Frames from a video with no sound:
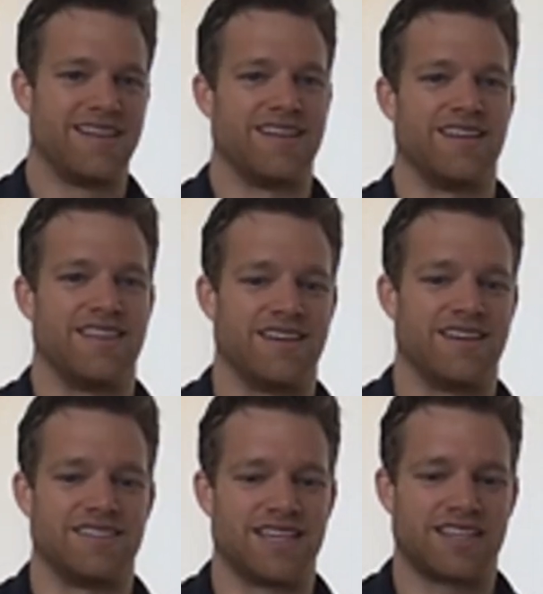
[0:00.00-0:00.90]
And
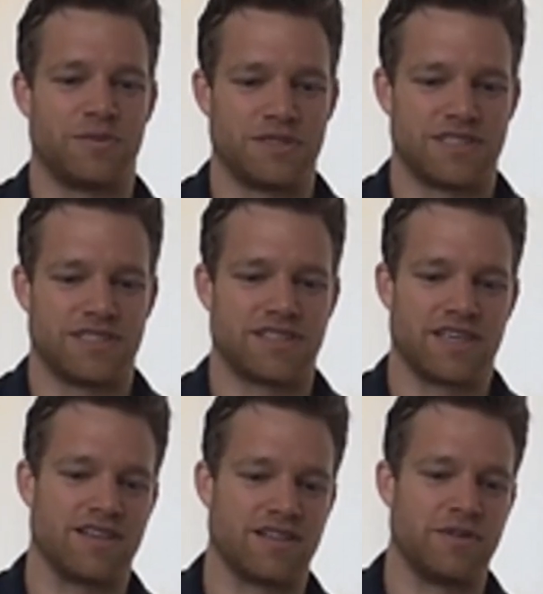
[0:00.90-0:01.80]
then Tecton would say, okay,
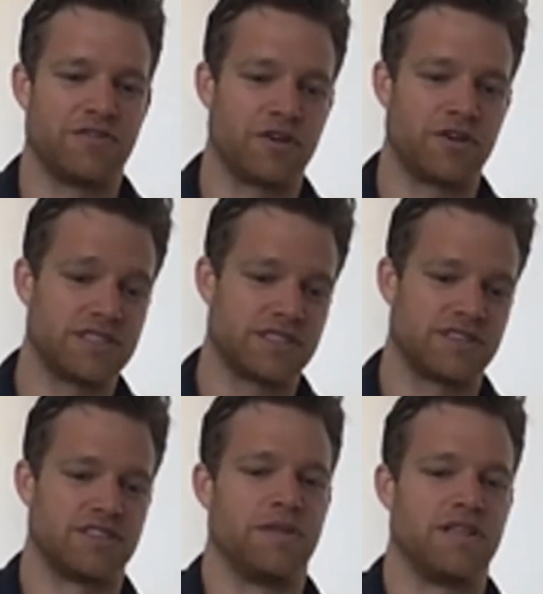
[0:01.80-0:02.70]
let me first
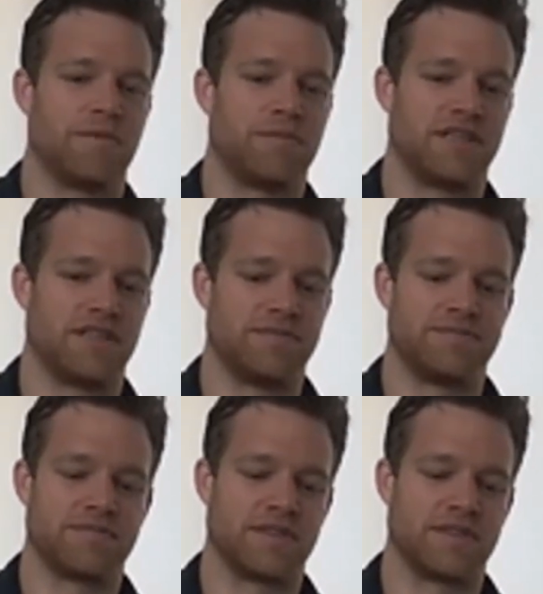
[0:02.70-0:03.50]
spin up um,